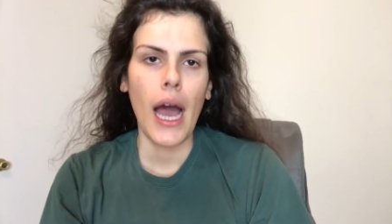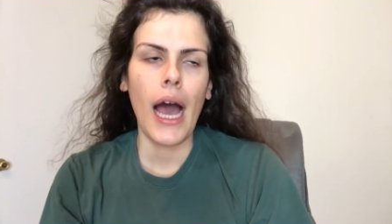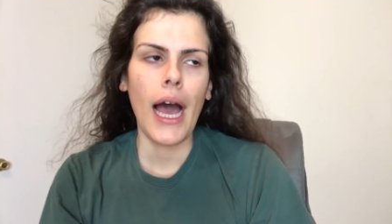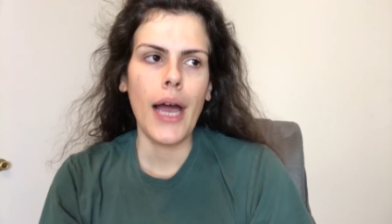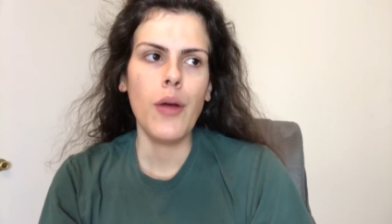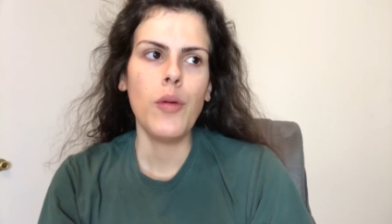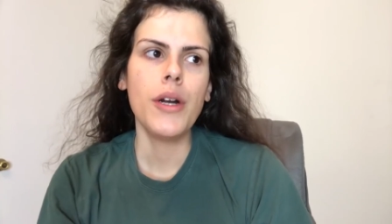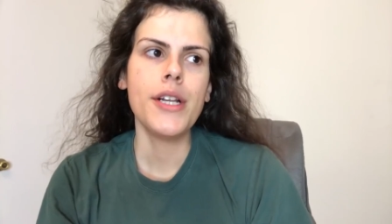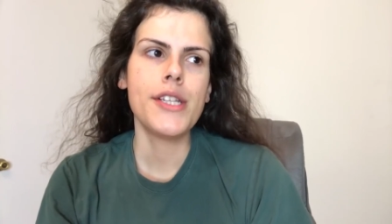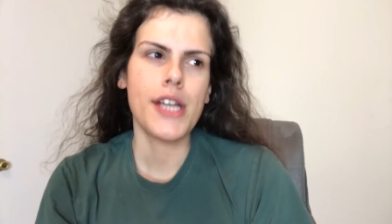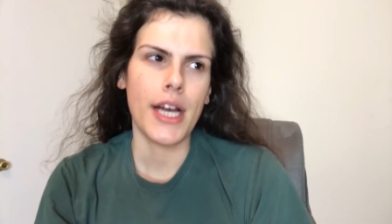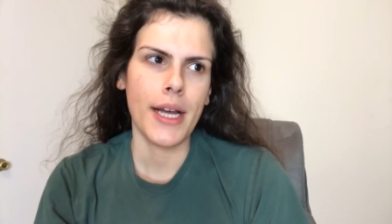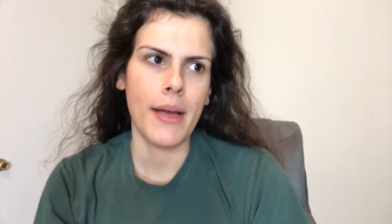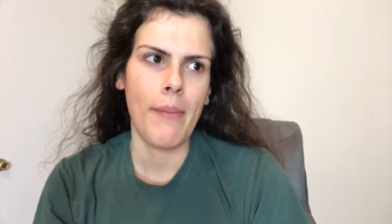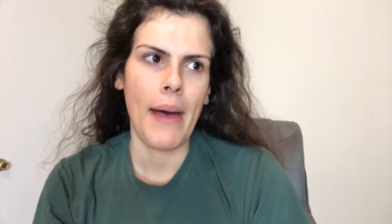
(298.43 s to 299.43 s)
I want to
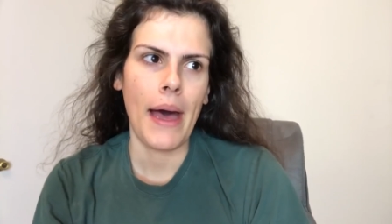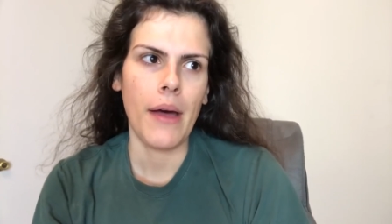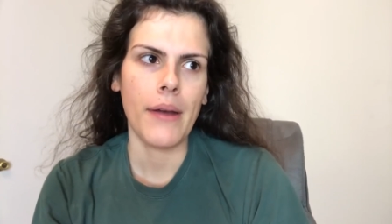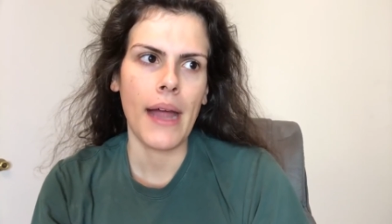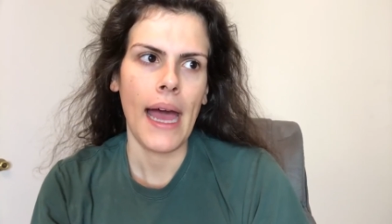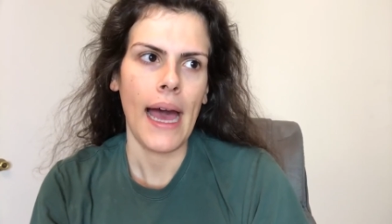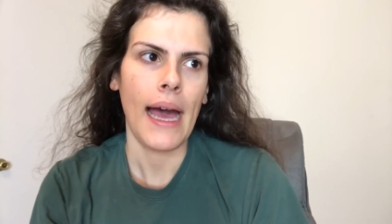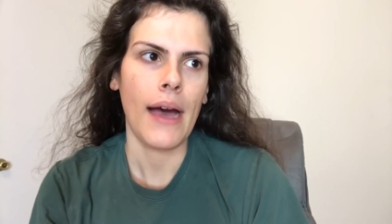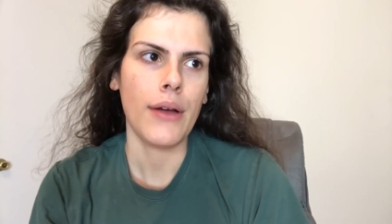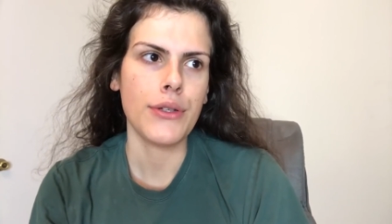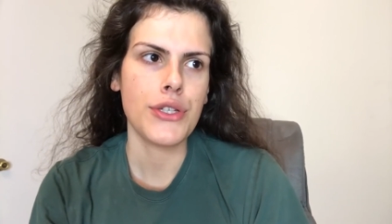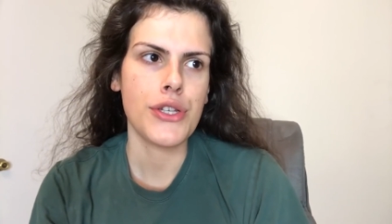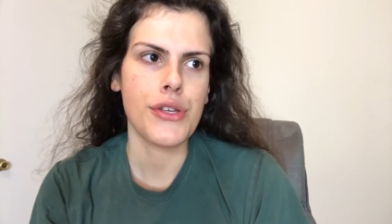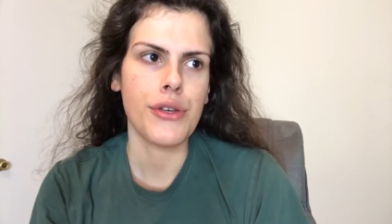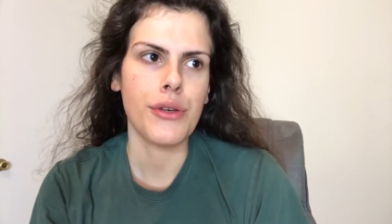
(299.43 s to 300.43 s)
talk about
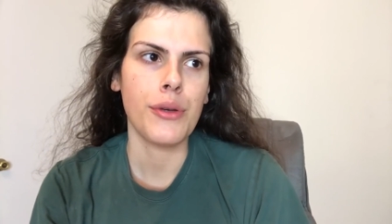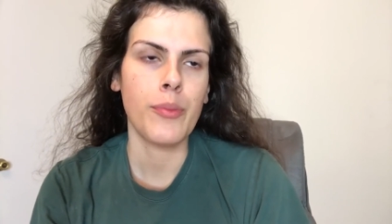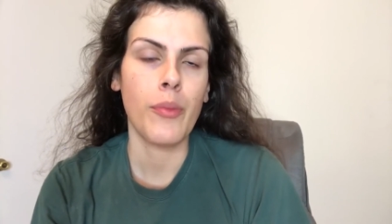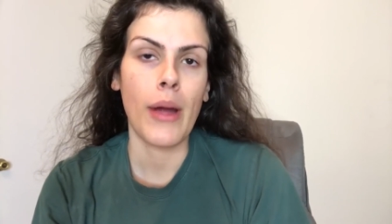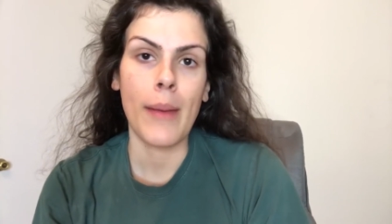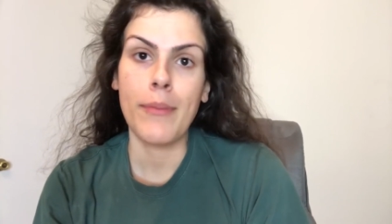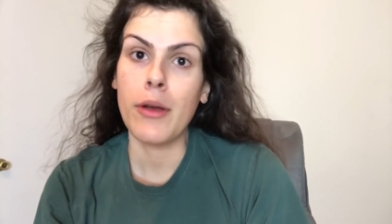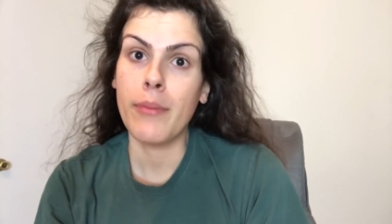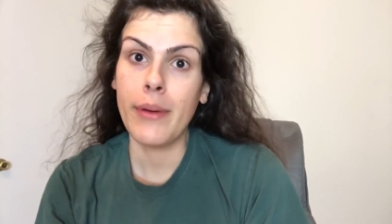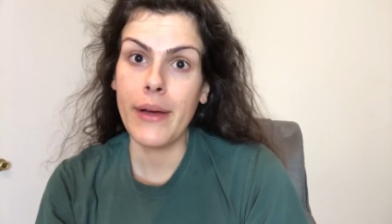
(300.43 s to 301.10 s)
how to prep your